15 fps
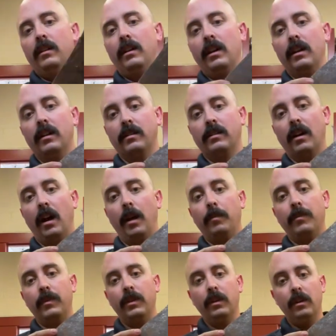in its time.
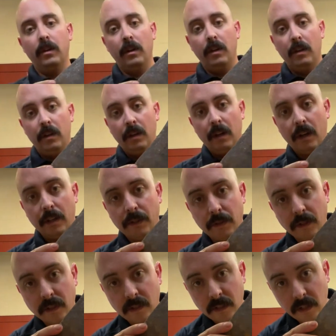As you
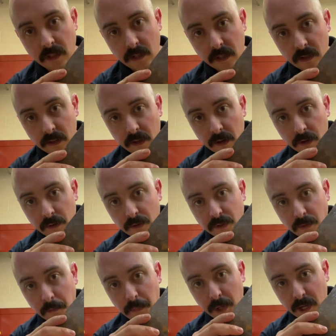can see in there, there's
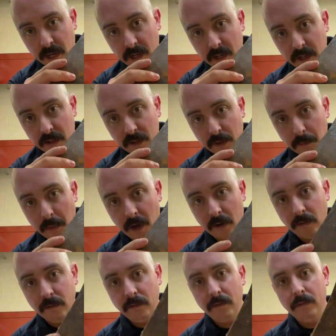some pitting into the
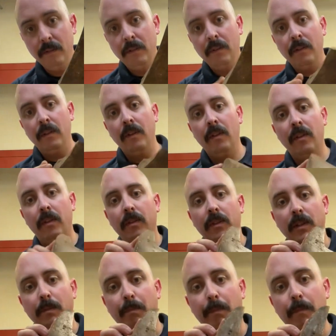metal.
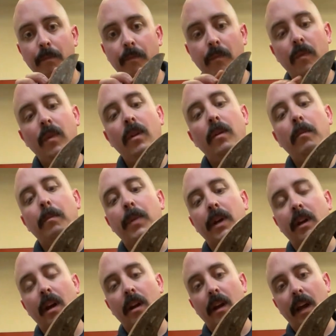This
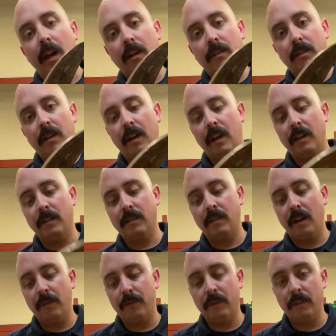pickhead axe has
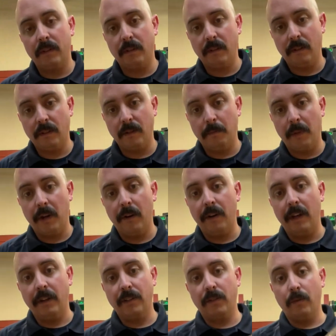definitely seen some better
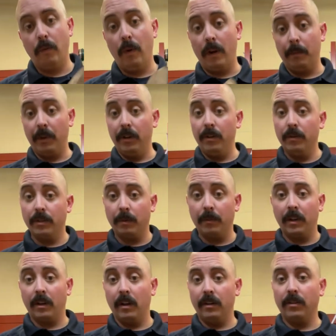days. So what I'm gonna do is I'm
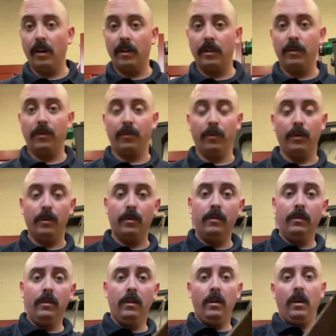gonna kind of talk you through
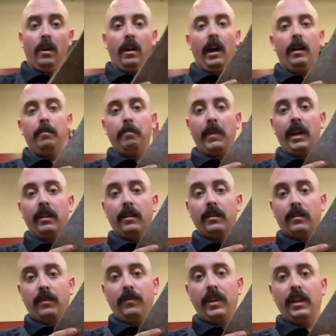
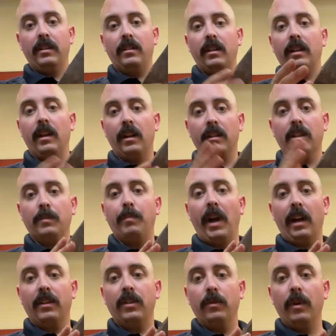maintenance of this and getting this
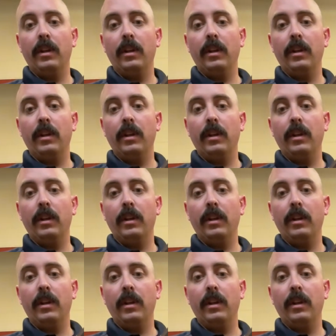back to a